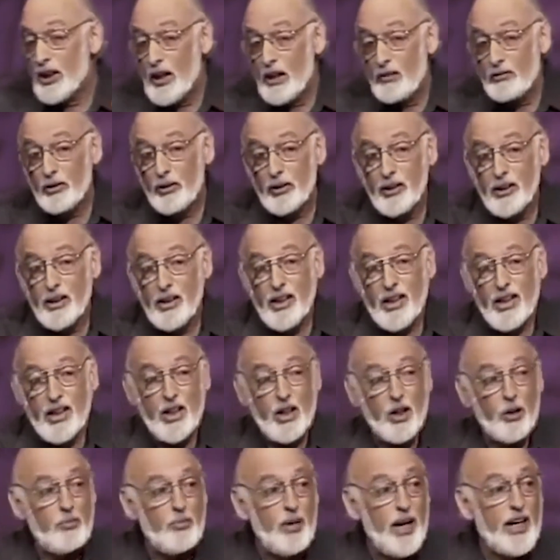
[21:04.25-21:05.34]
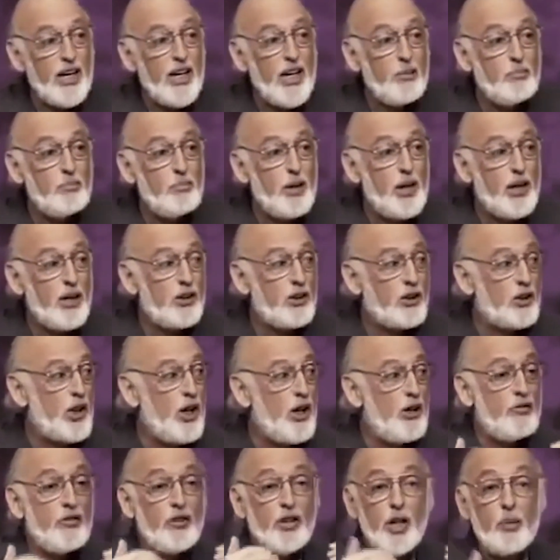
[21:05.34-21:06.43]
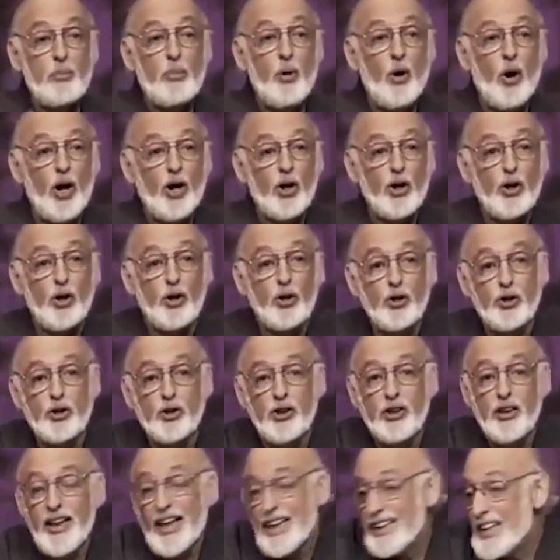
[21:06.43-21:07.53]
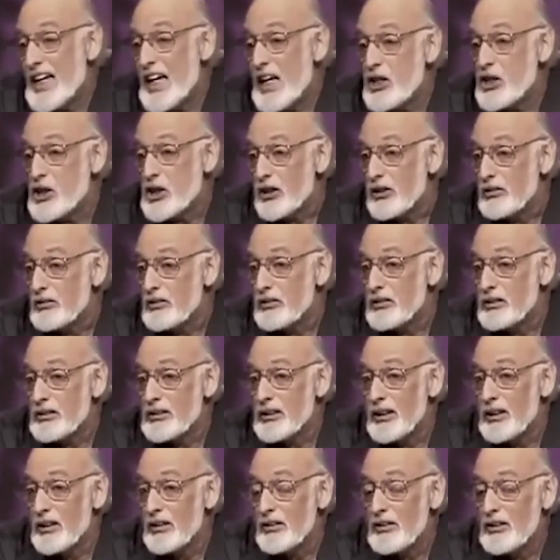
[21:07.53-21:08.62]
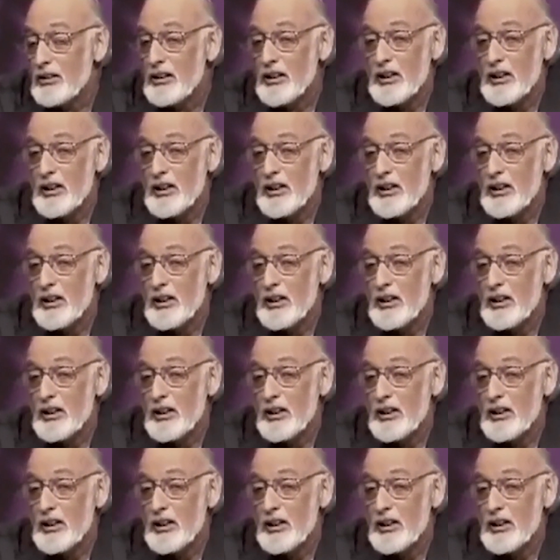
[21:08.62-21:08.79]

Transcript: level, they're making bids for their partner's attention. You know,